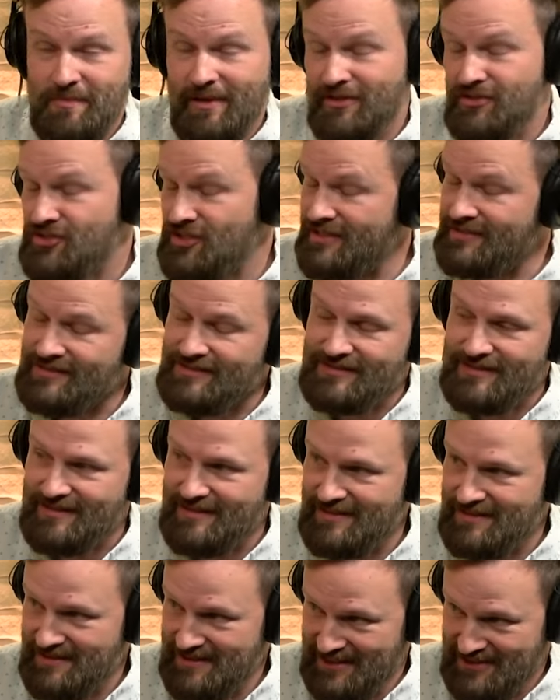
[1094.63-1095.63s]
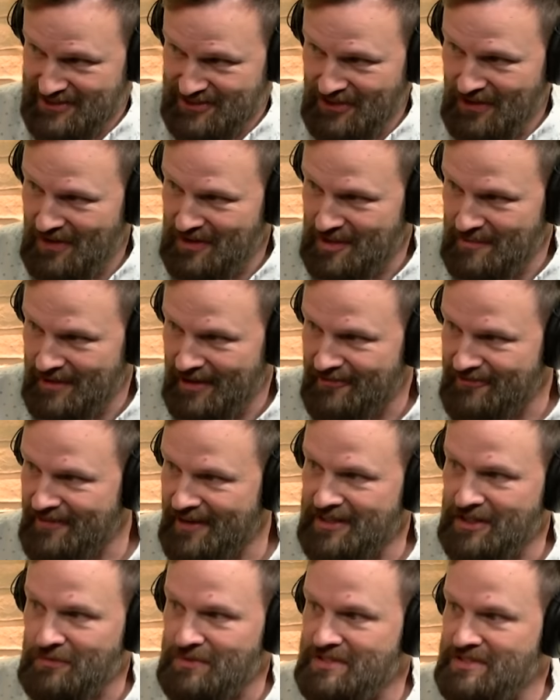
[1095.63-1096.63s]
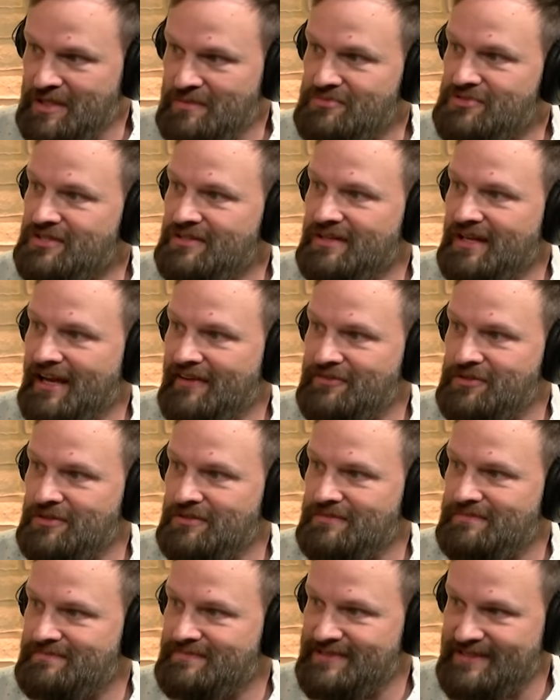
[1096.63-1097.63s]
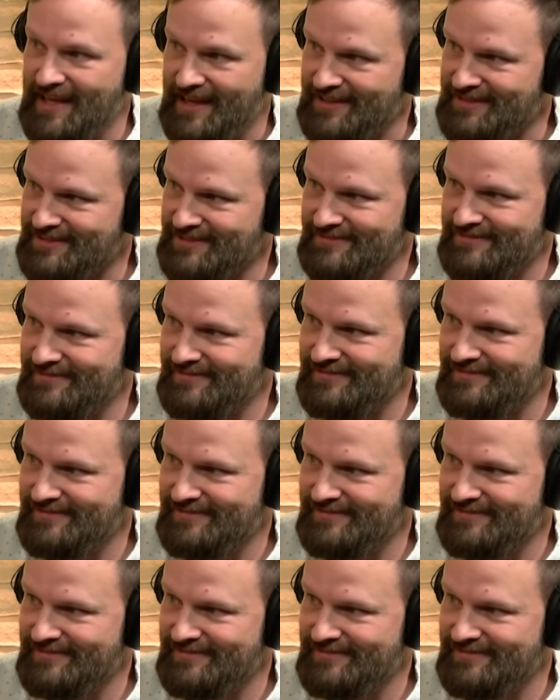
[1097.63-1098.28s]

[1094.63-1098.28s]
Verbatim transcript: about Jesus at the end of this song about finding redemption after sex. It's the